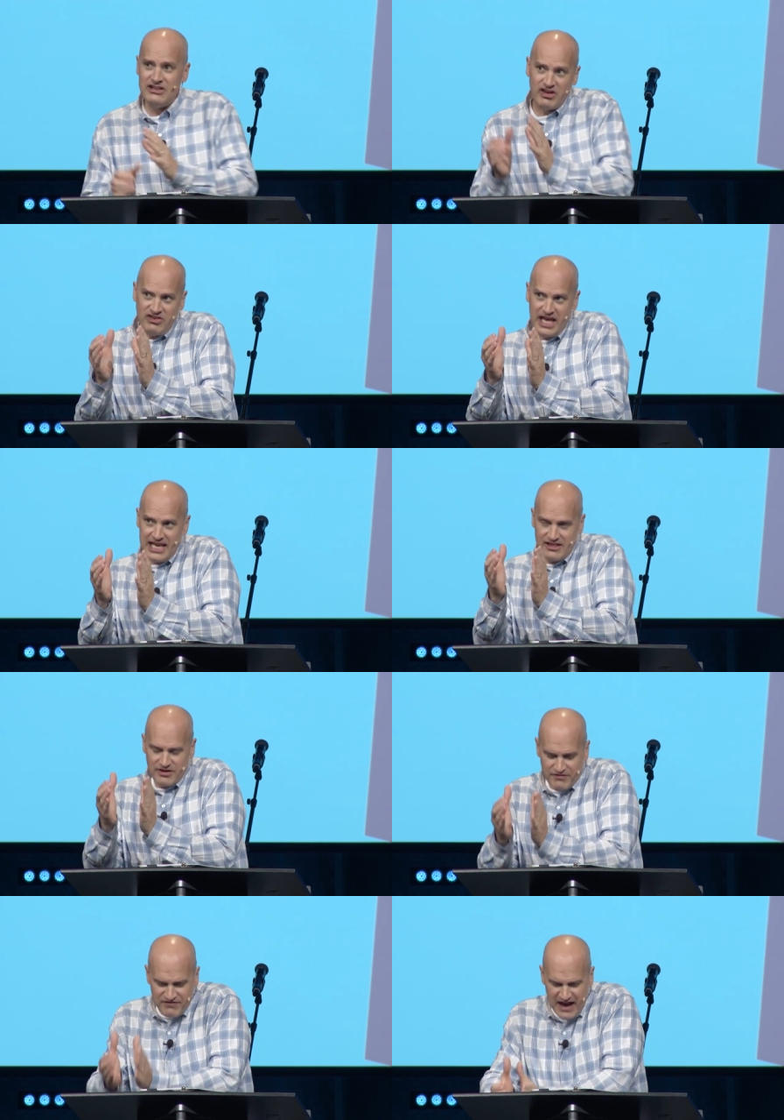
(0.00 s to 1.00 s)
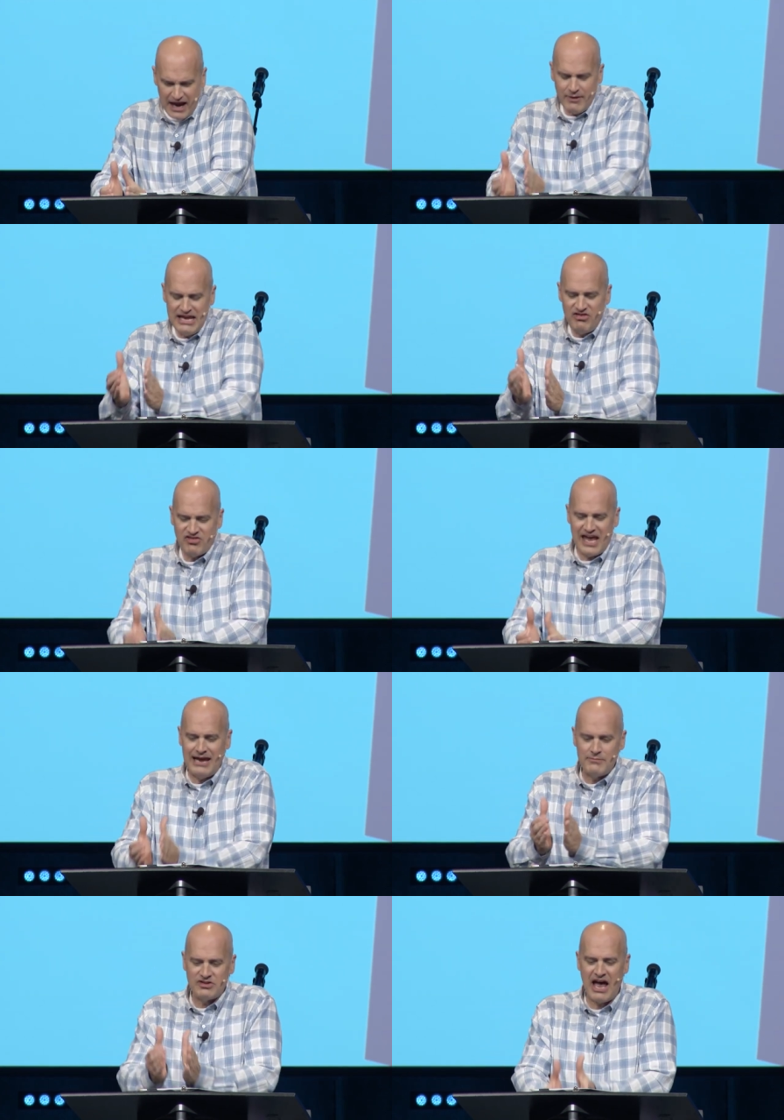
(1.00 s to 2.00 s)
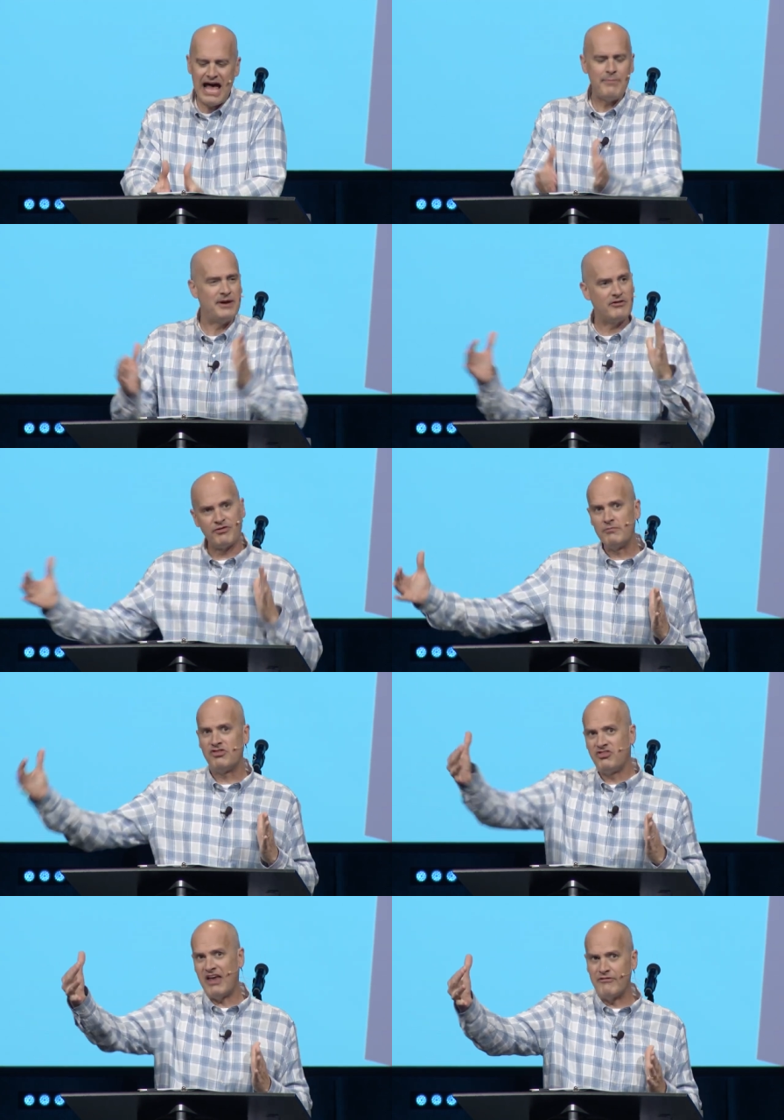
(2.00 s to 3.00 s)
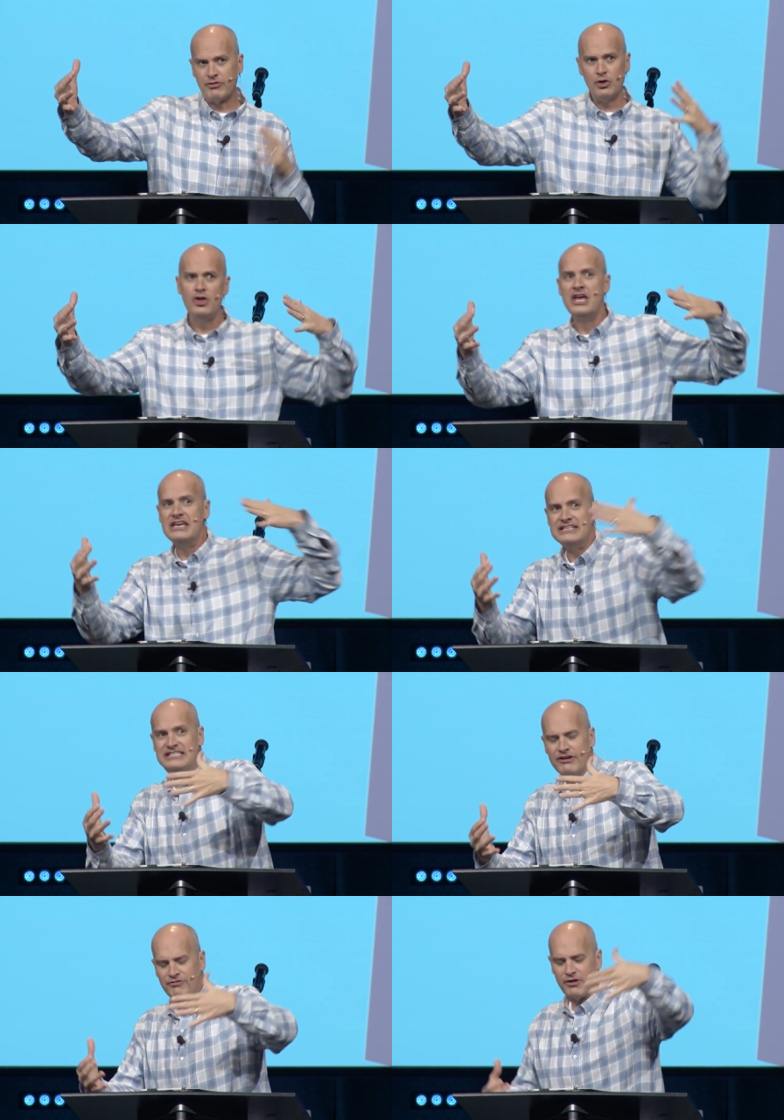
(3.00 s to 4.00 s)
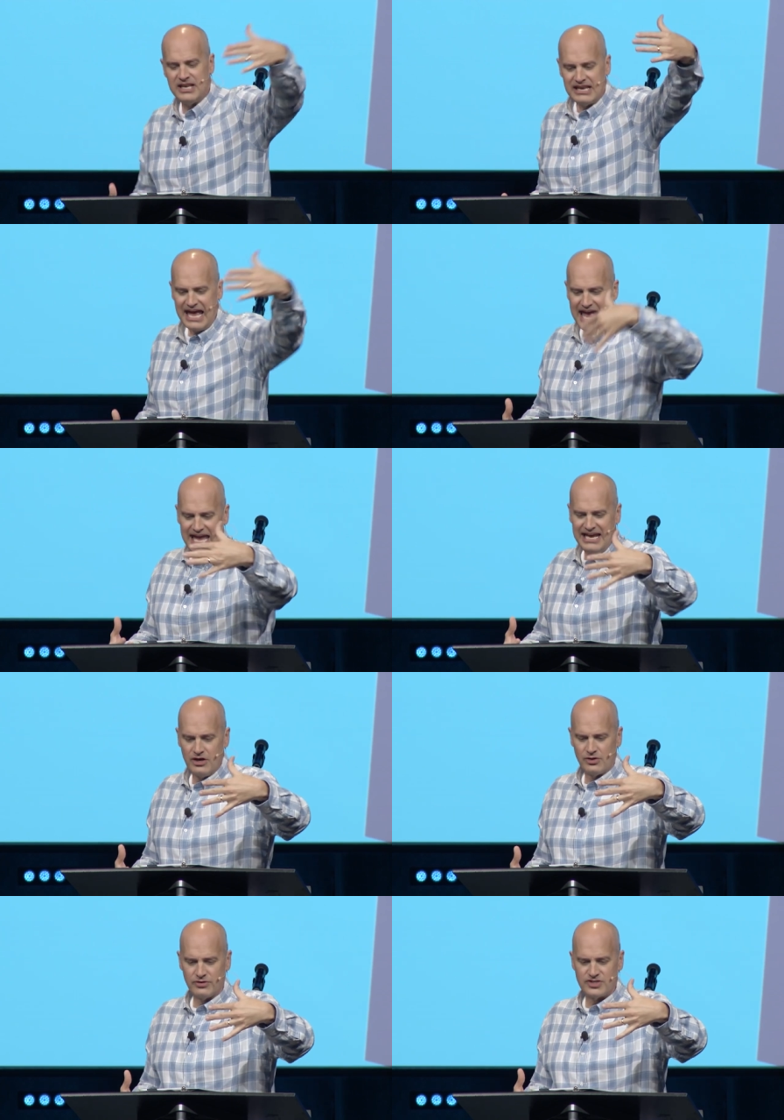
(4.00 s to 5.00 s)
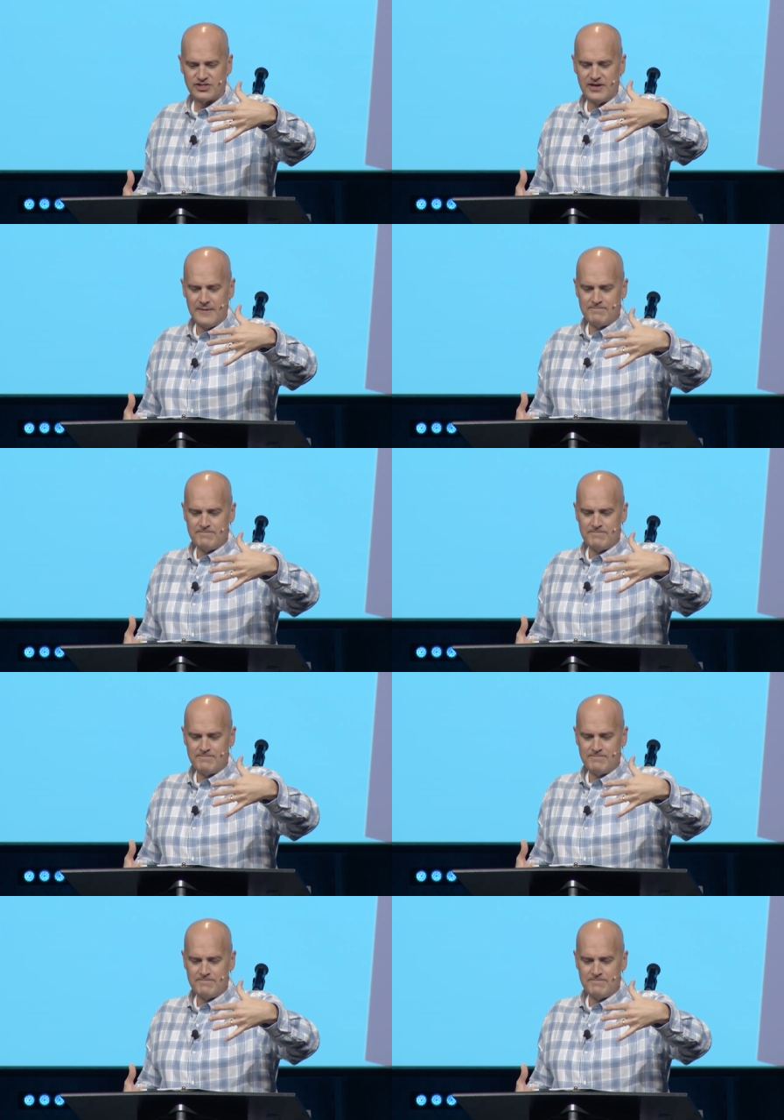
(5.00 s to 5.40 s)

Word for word: just hitting the very same topic from several different angles.